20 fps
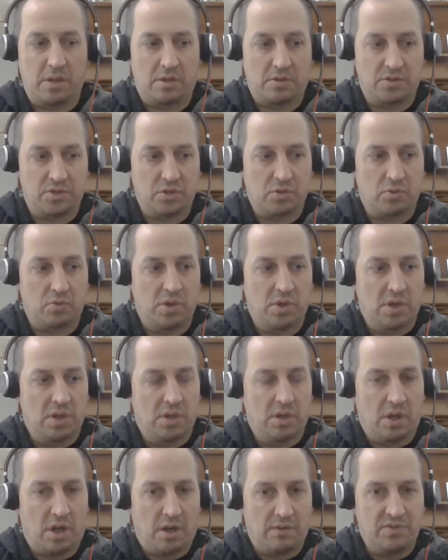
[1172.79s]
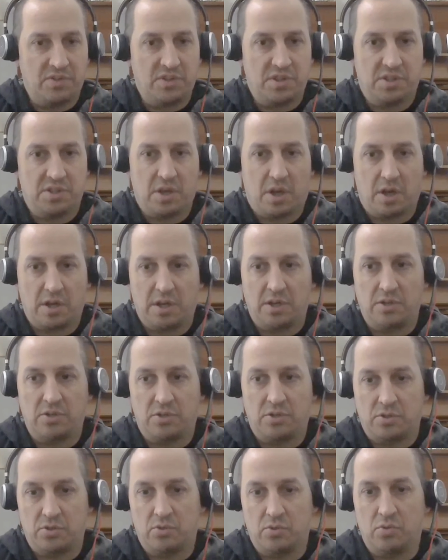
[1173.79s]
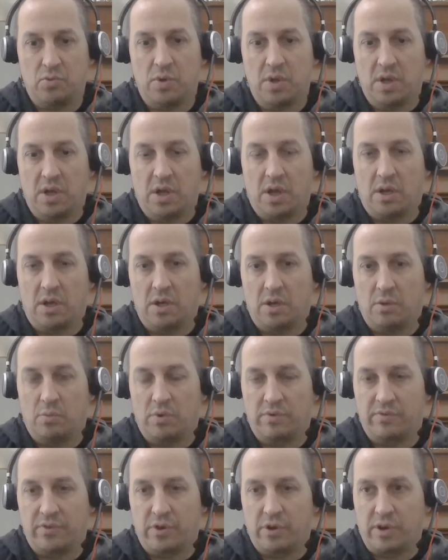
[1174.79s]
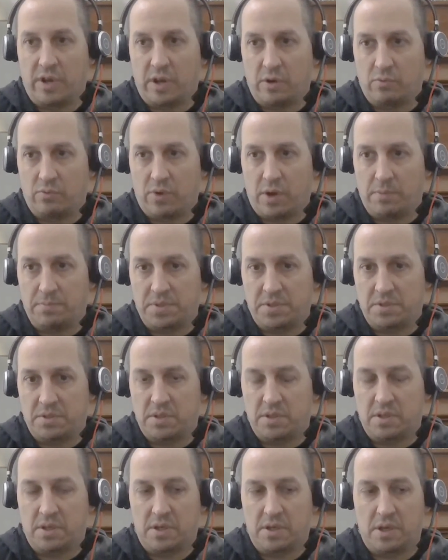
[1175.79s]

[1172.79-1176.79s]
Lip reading: Also, obviously talking to one of our account reps.